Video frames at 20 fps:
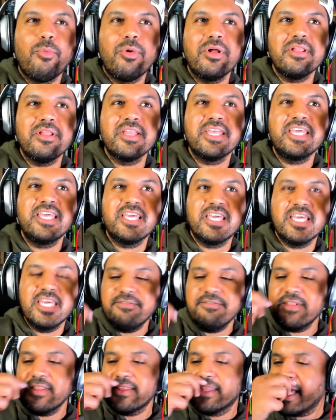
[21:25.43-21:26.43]
Well,
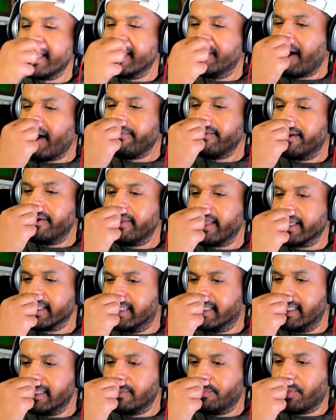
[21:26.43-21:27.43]
even then, you have to know, like,
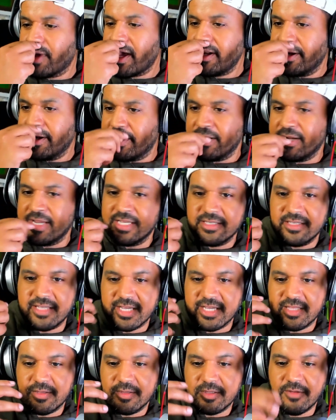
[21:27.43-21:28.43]
this predator is
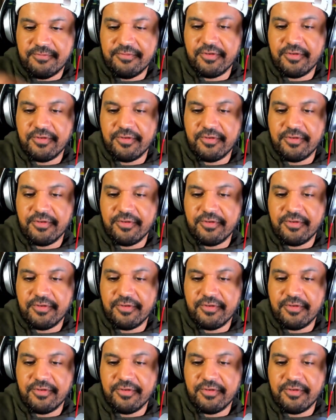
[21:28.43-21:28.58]
like the